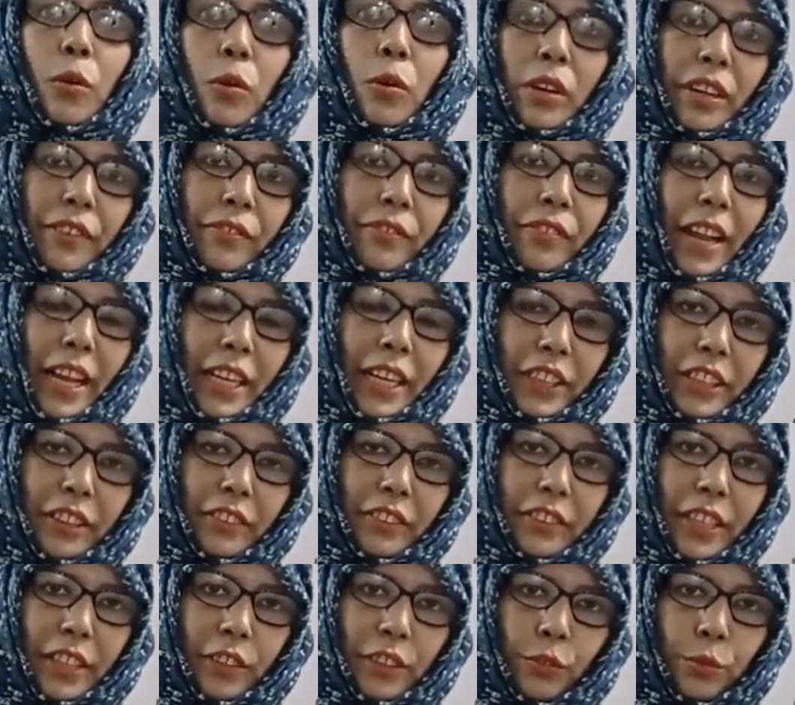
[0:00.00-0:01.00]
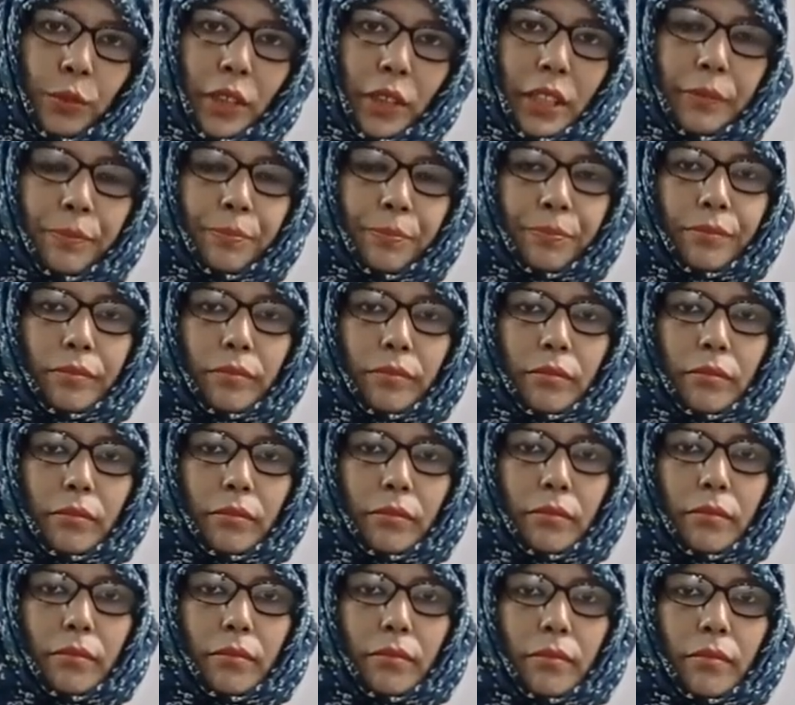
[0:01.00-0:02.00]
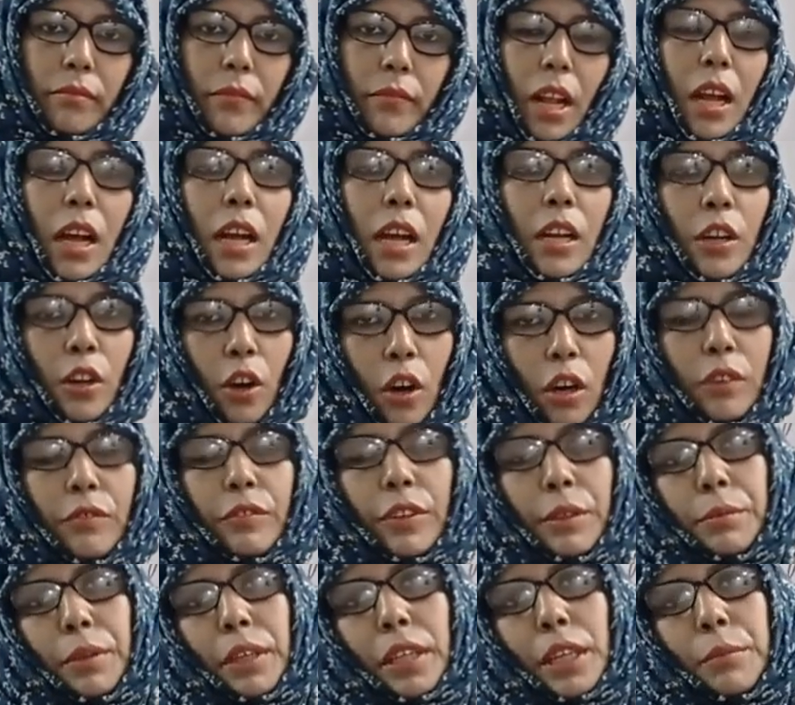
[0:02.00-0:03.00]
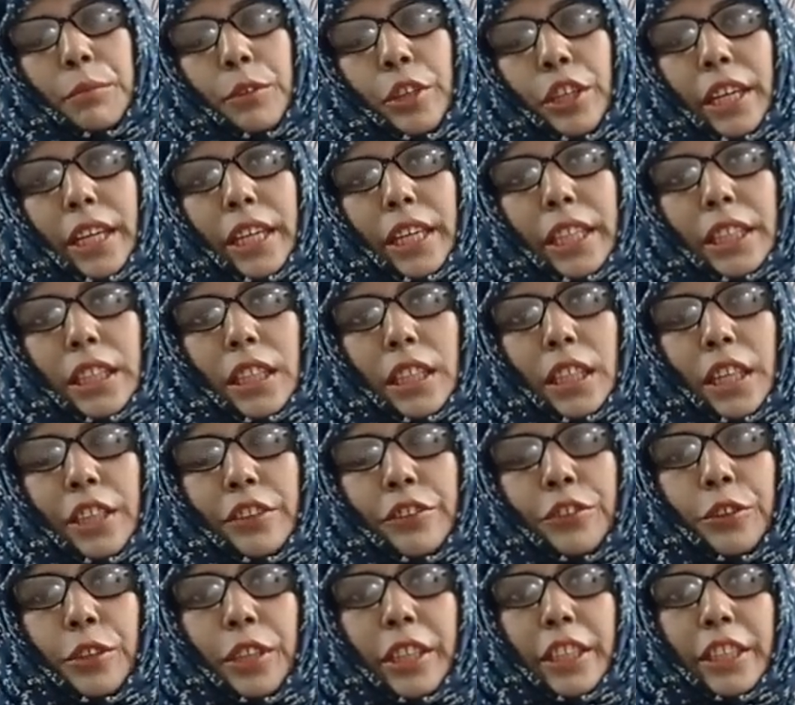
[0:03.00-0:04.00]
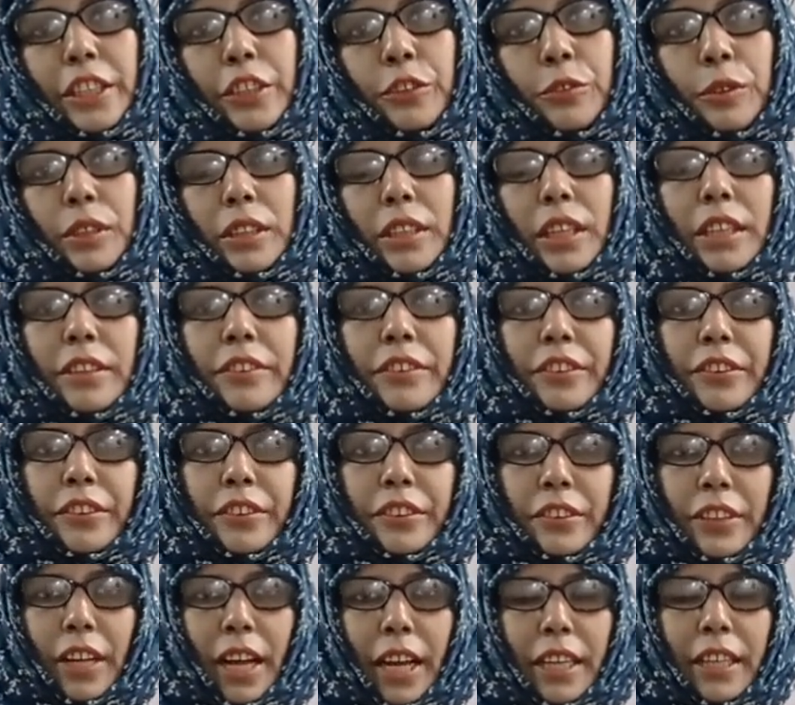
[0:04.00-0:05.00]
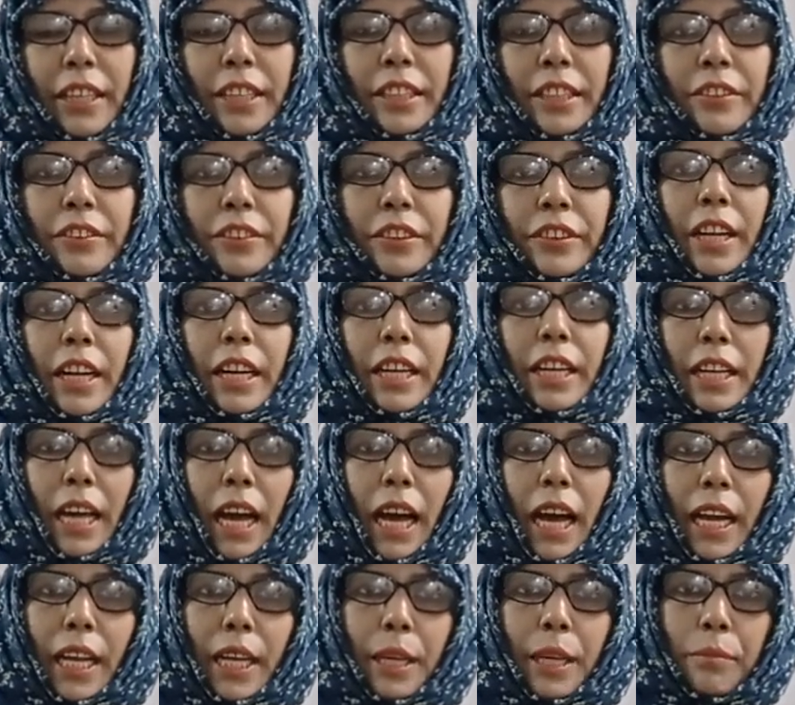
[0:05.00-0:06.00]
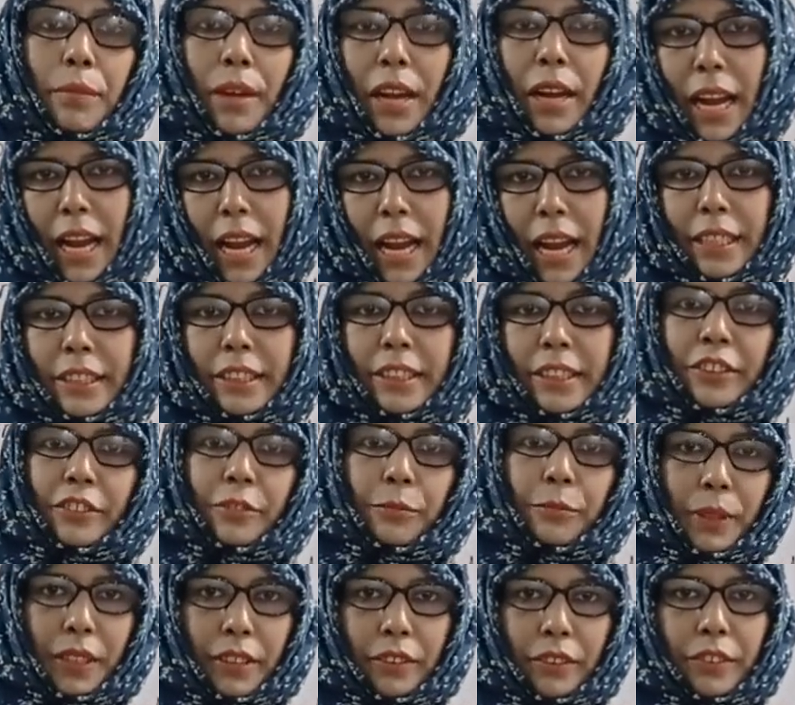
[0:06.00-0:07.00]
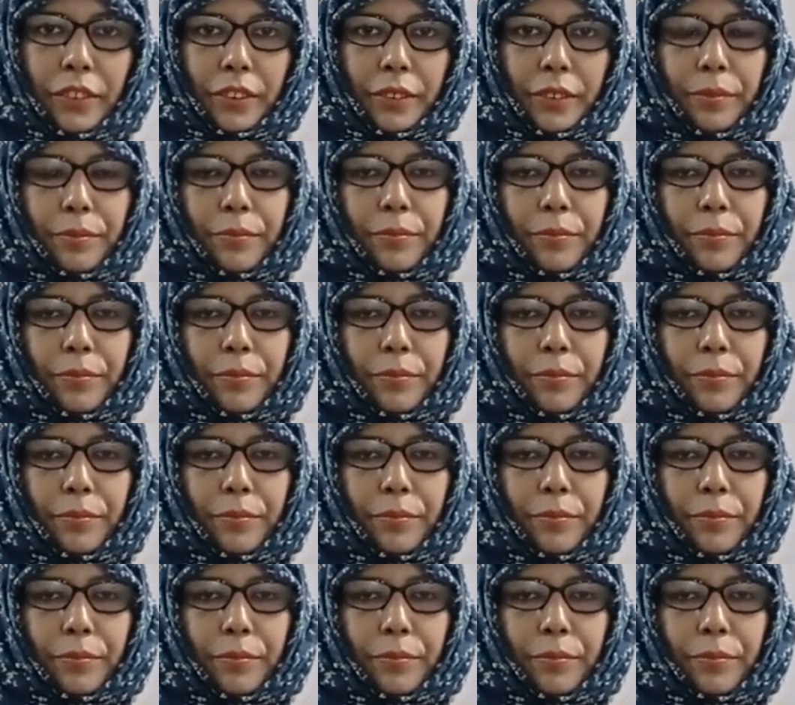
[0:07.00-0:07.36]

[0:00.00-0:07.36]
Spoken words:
own reflections as well. Non-verbal communication also deals with the silence, time and the space.